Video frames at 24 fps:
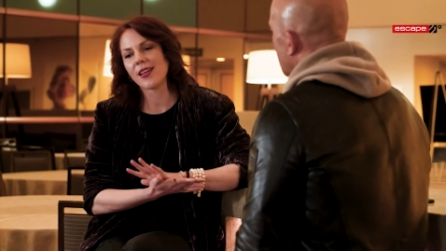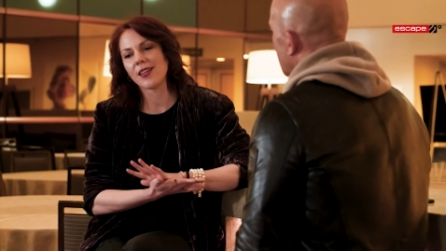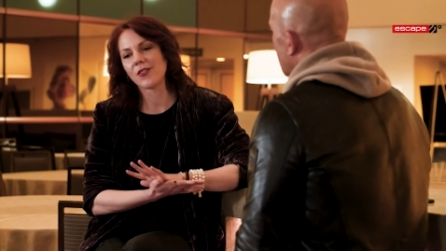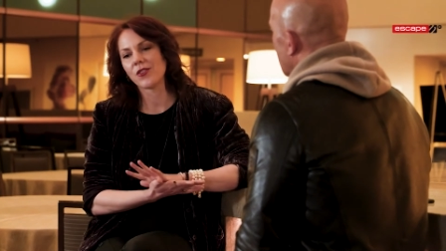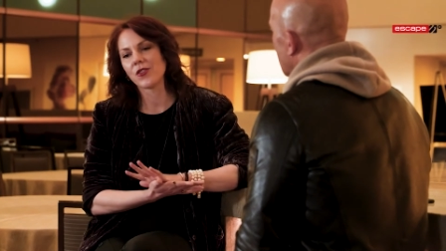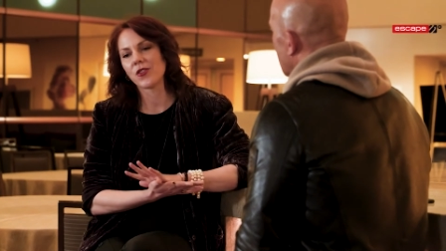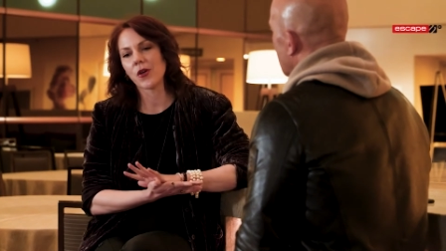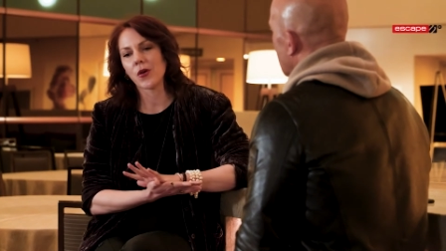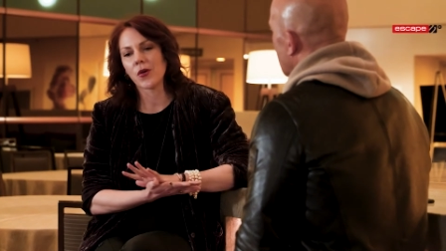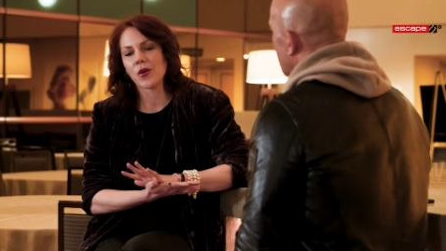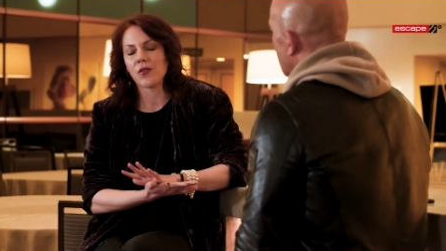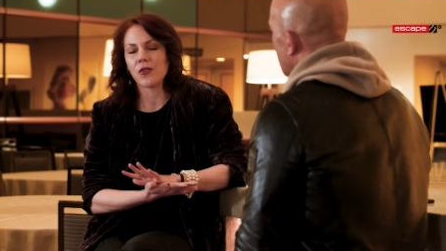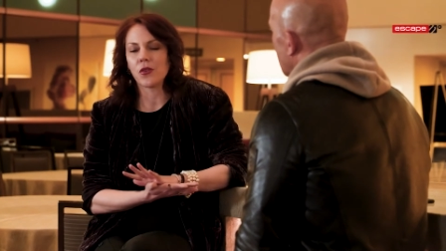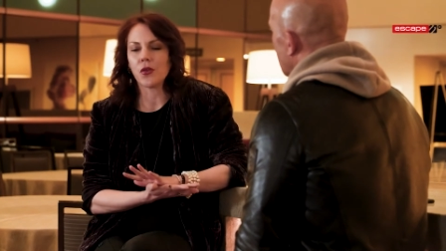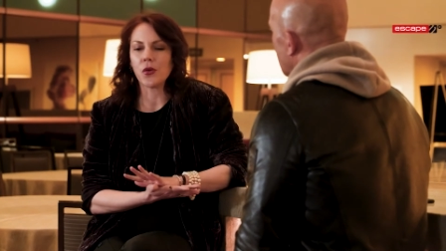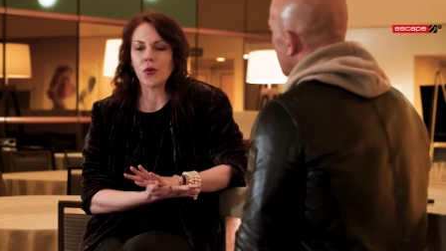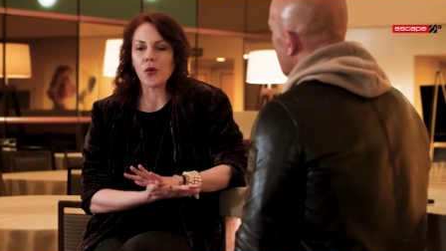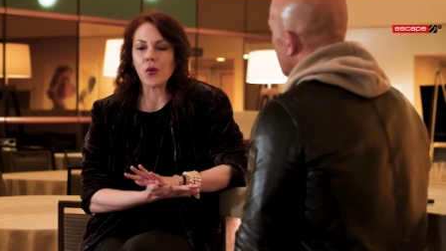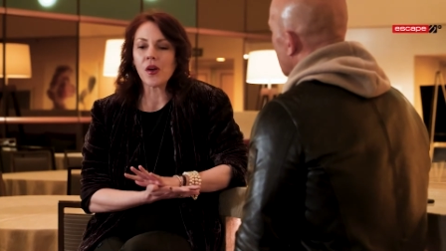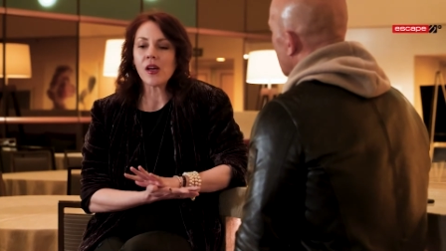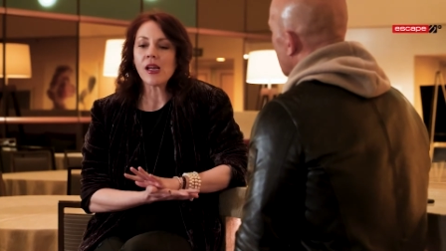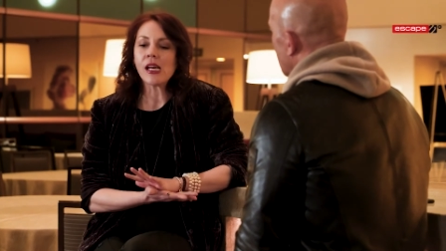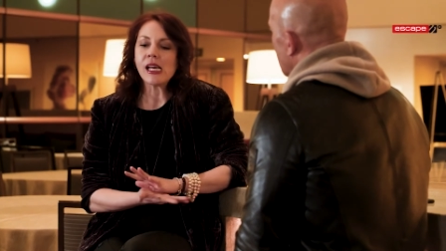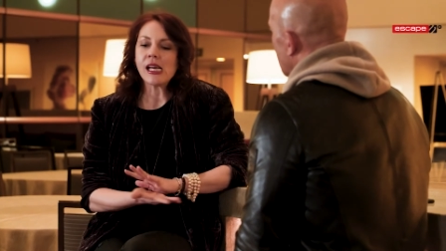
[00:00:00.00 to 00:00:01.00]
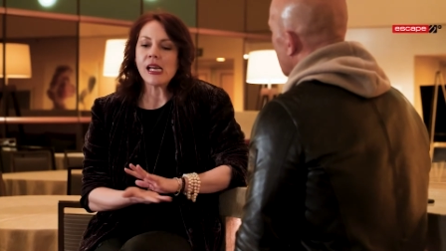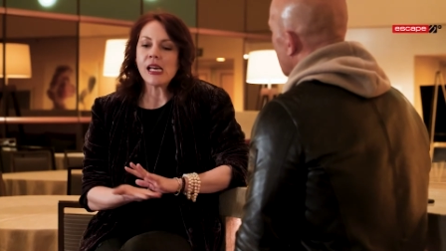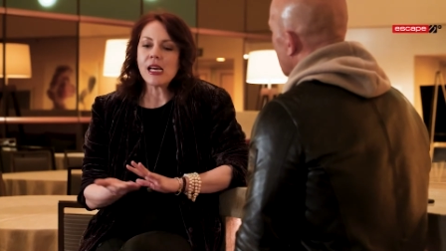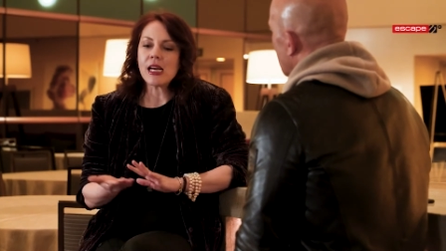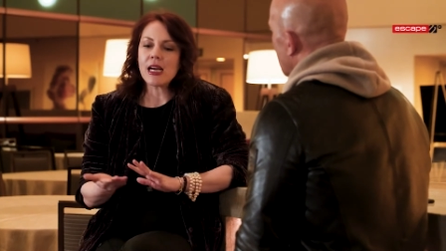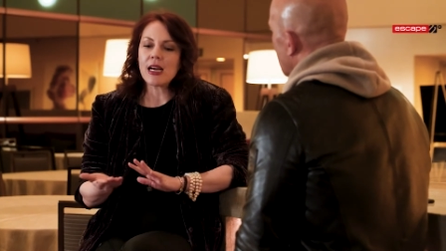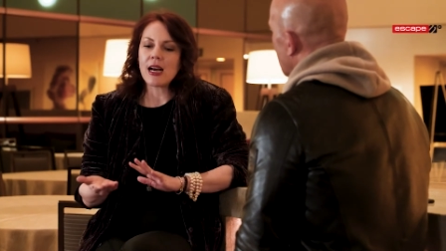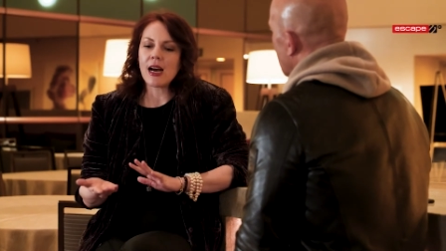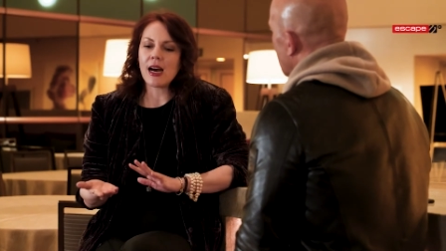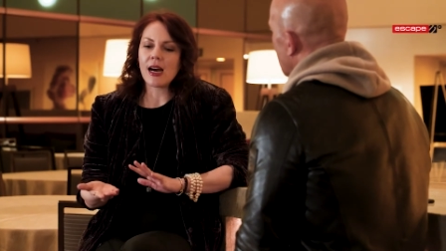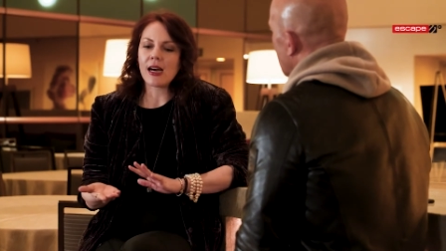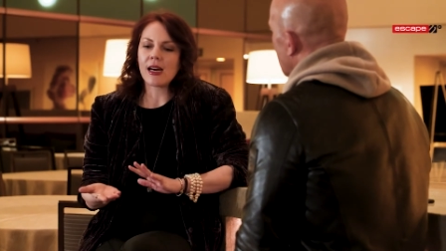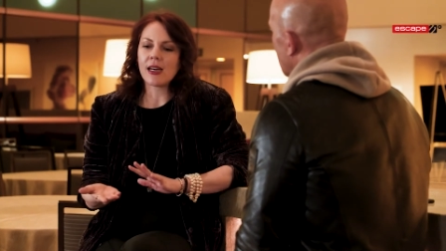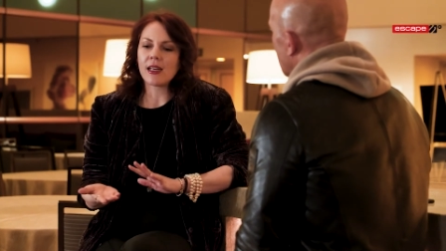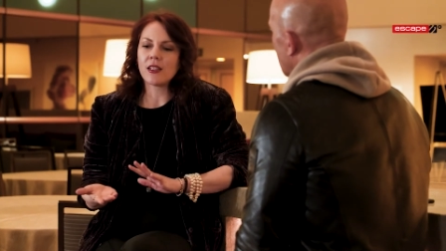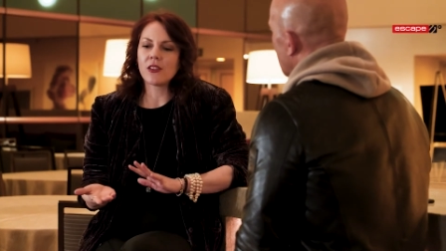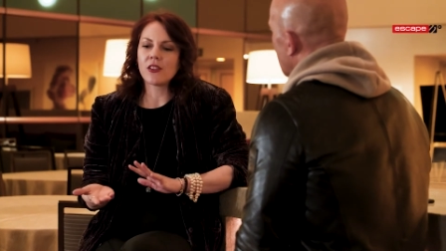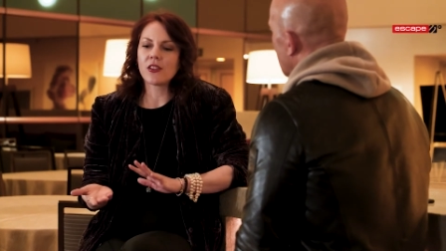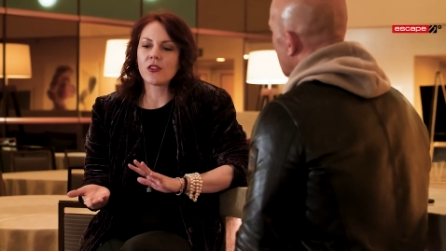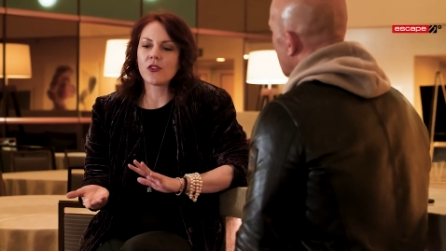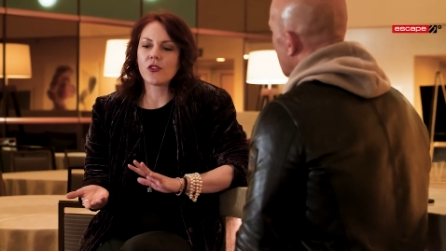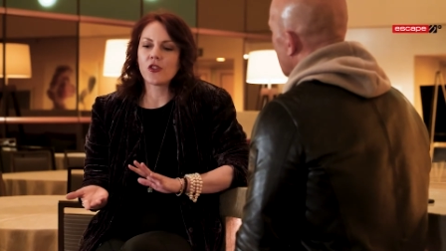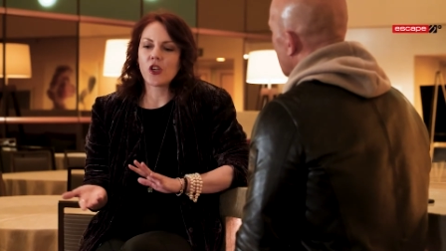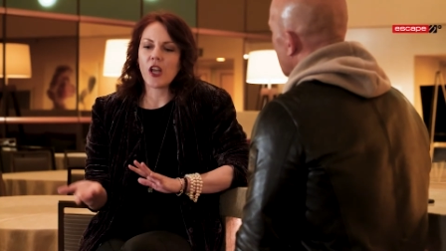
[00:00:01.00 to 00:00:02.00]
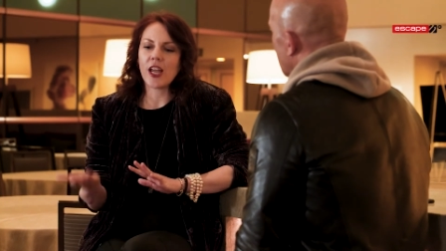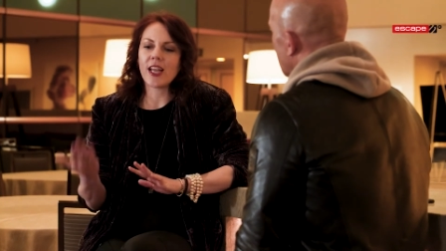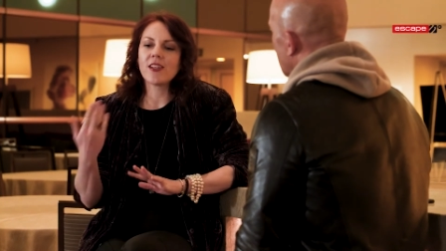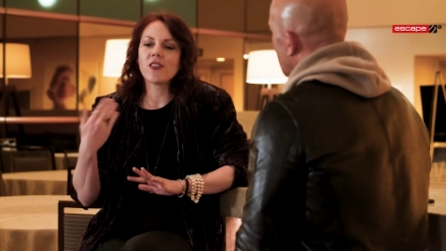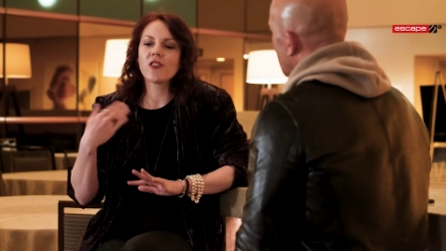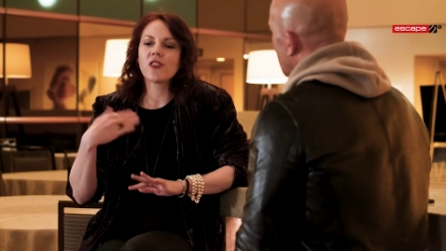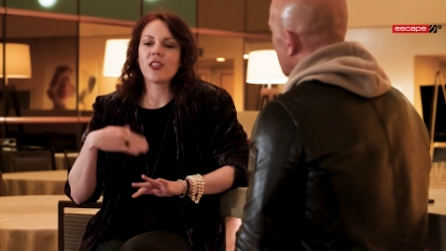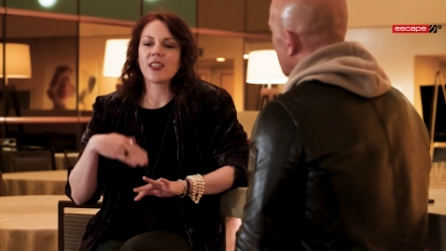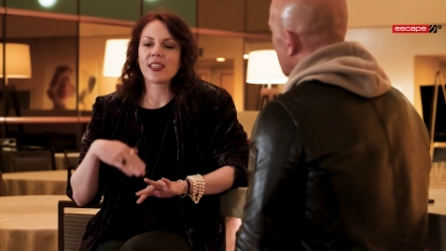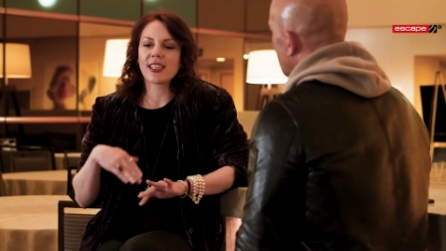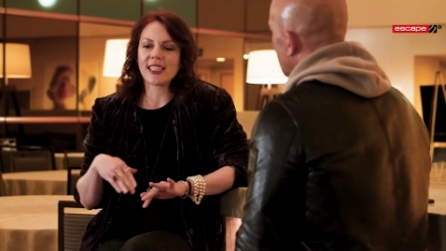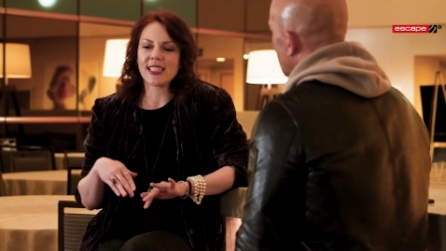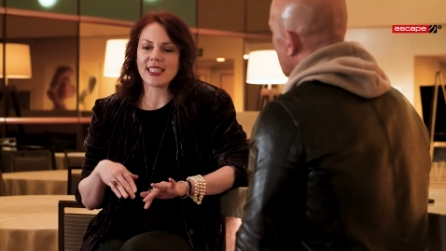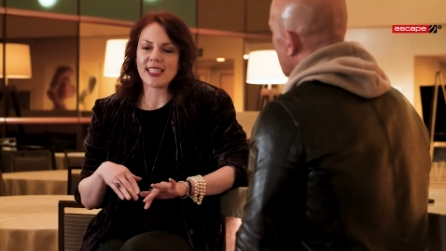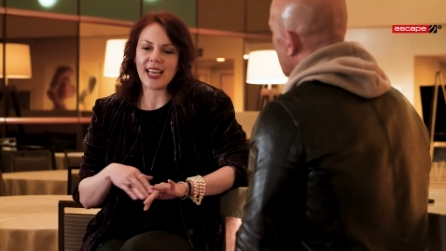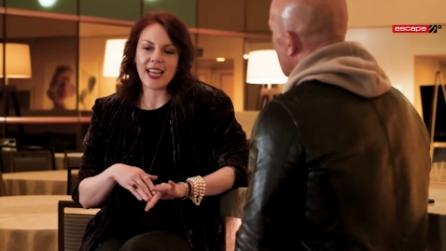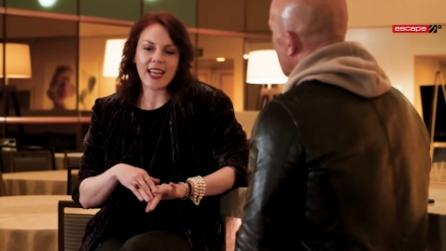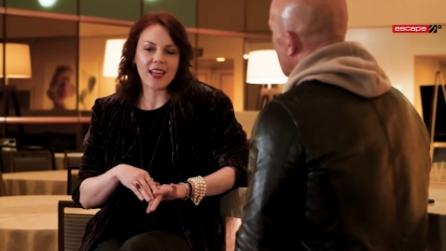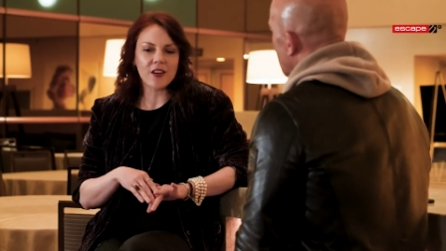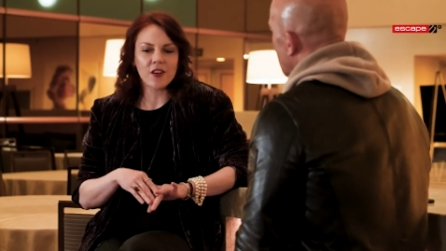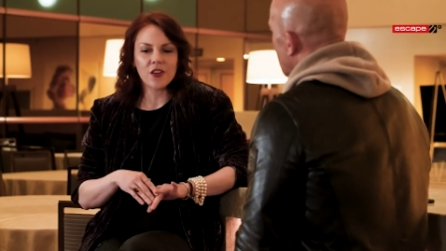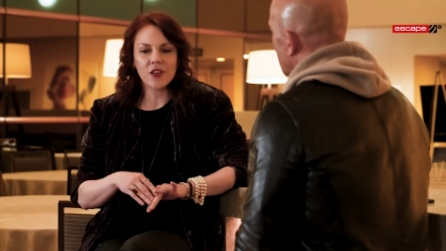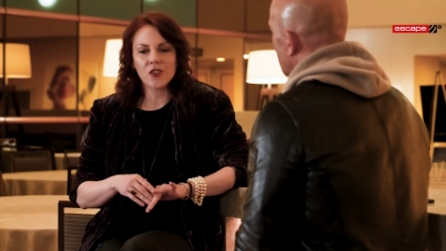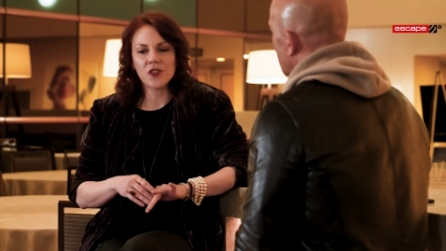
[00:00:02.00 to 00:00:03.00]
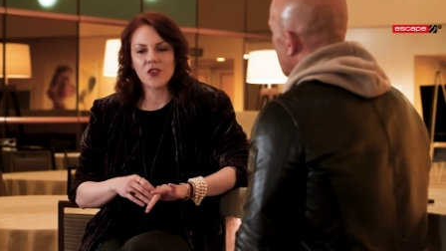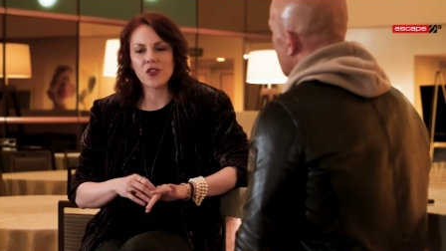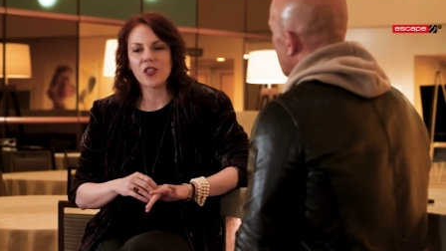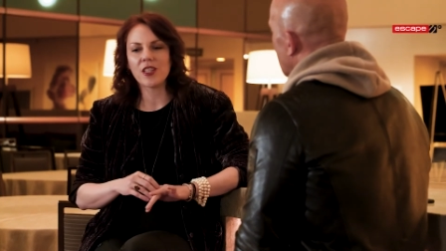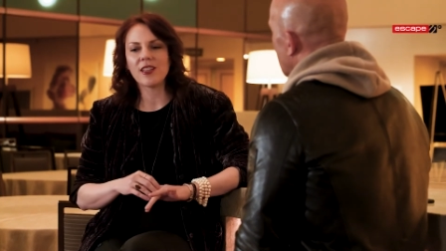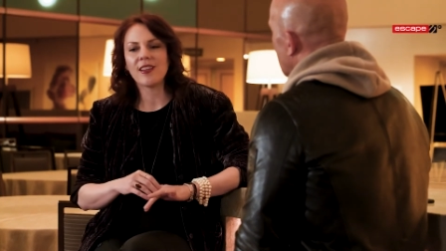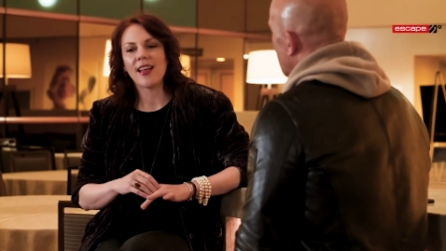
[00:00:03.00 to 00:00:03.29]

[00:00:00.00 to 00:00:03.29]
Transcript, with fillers: And so if you uh, change the container to